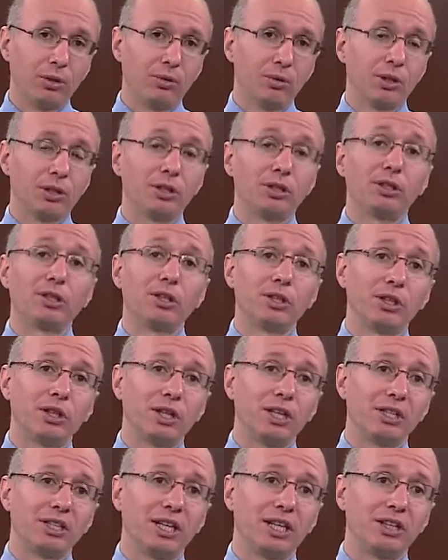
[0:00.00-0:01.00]
we're going to turn
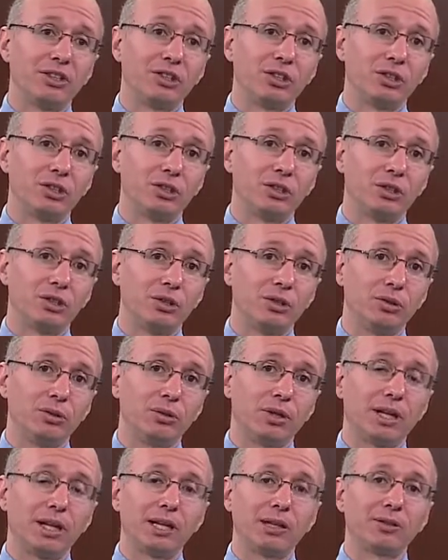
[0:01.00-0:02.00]
our attention
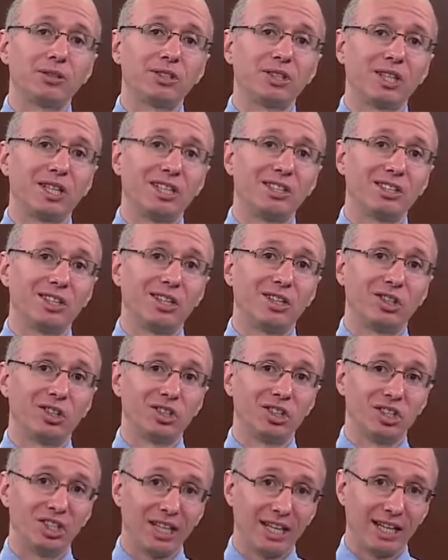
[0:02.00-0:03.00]
to how science
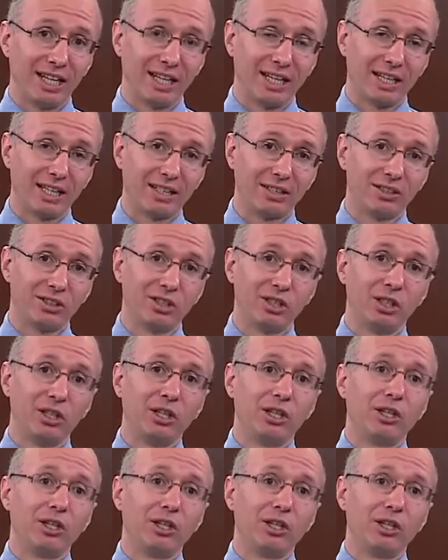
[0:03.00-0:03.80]
understands